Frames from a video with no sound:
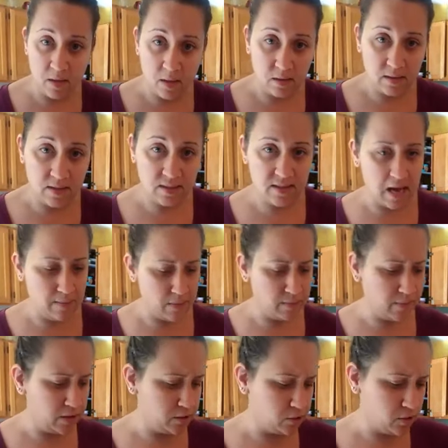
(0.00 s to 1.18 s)
This time I'm
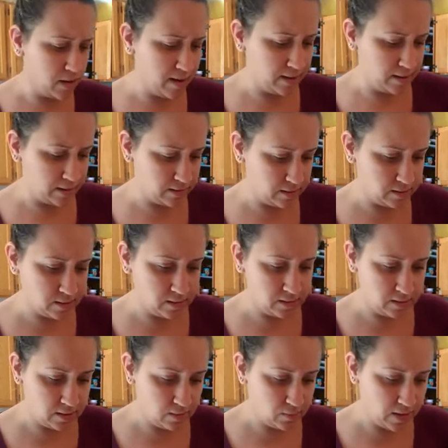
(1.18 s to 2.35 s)
going to try it like this and
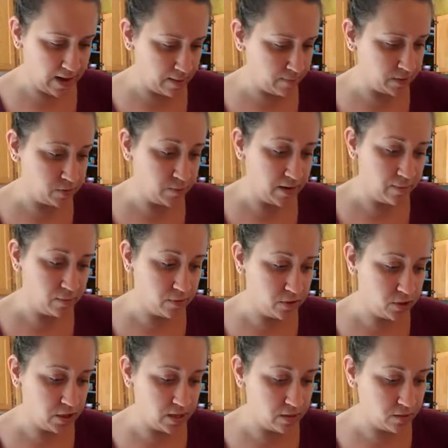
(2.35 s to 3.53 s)
see what happens, but I
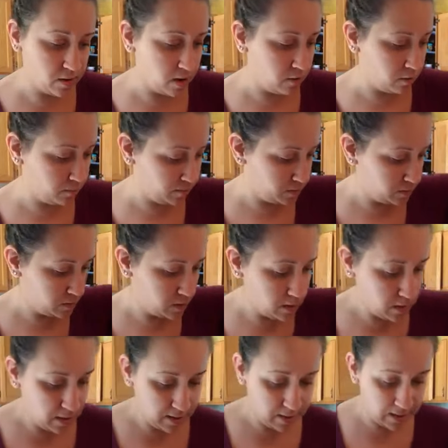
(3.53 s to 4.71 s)
appreciate your help
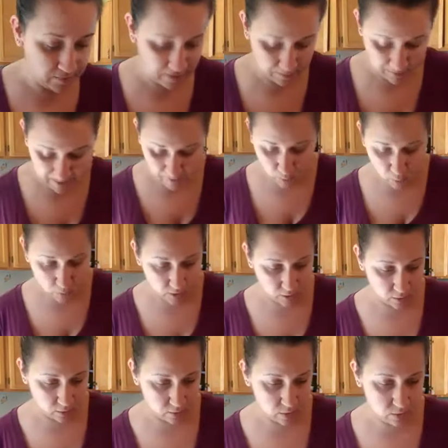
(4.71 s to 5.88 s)
and giving me
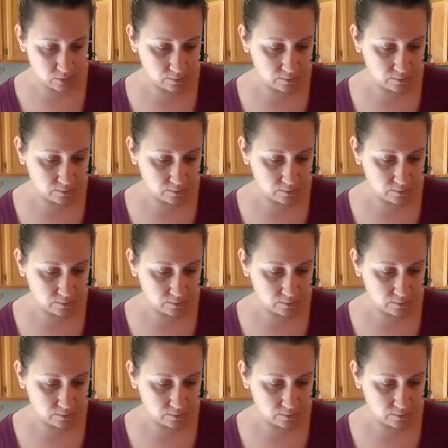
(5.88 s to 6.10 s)
pointers.